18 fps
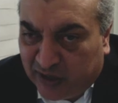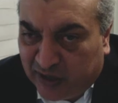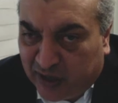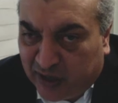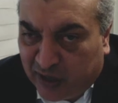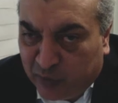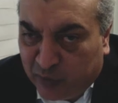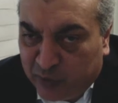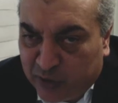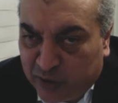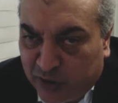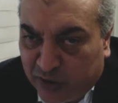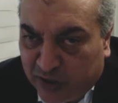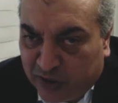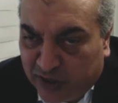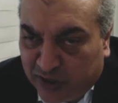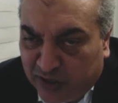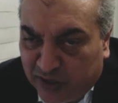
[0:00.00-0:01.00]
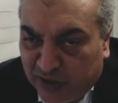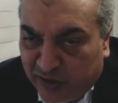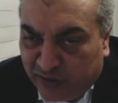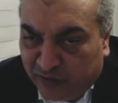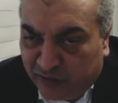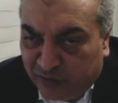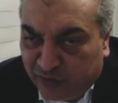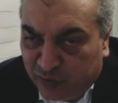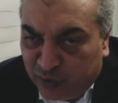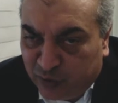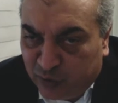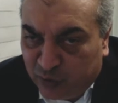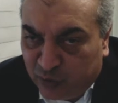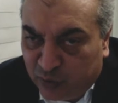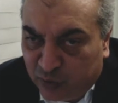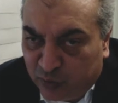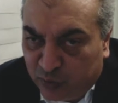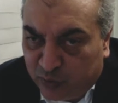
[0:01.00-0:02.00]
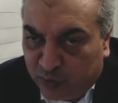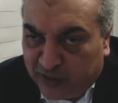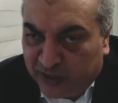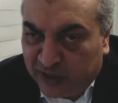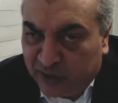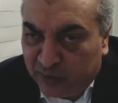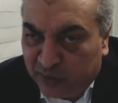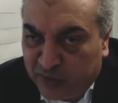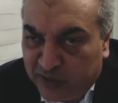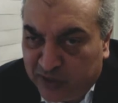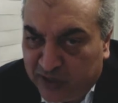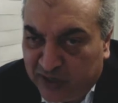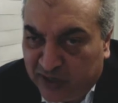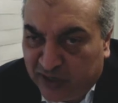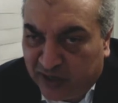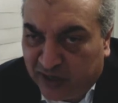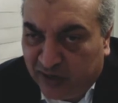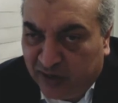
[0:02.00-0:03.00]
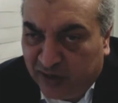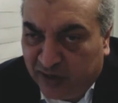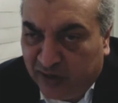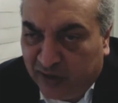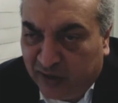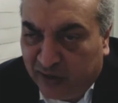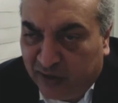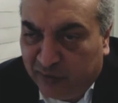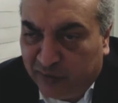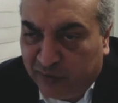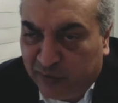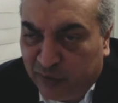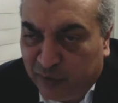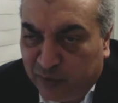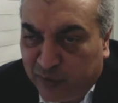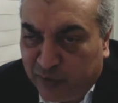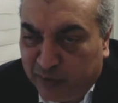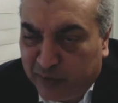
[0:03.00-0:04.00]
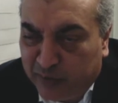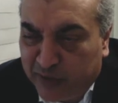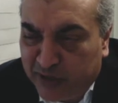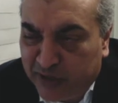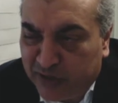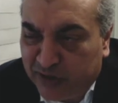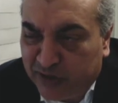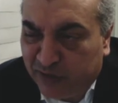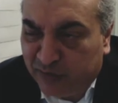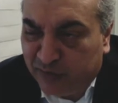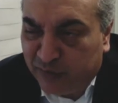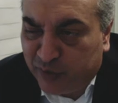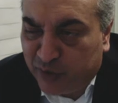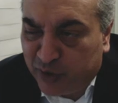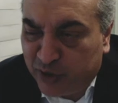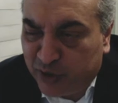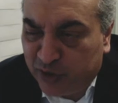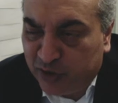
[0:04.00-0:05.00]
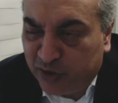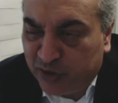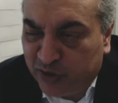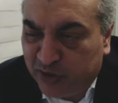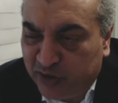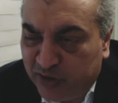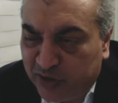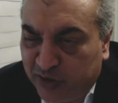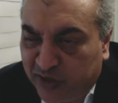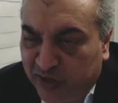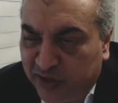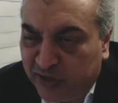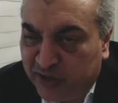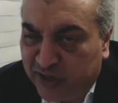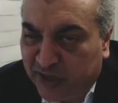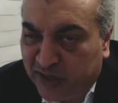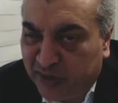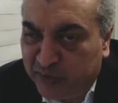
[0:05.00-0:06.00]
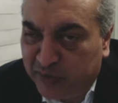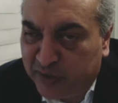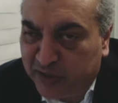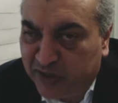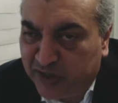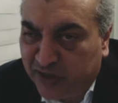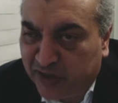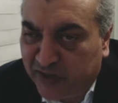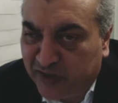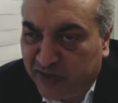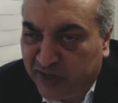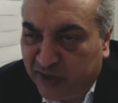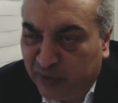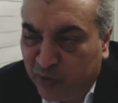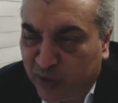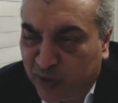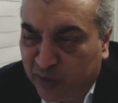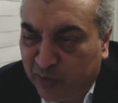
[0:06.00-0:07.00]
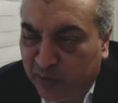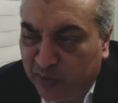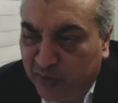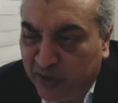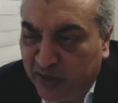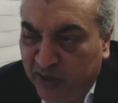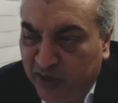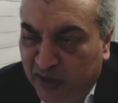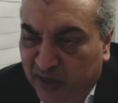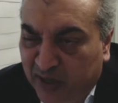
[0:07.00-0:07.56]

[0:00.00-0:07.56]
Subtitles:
Now, I was lucky enough to get a meeting with the Prime Minister of Mauritius, at the time, Mr. Navin Agram.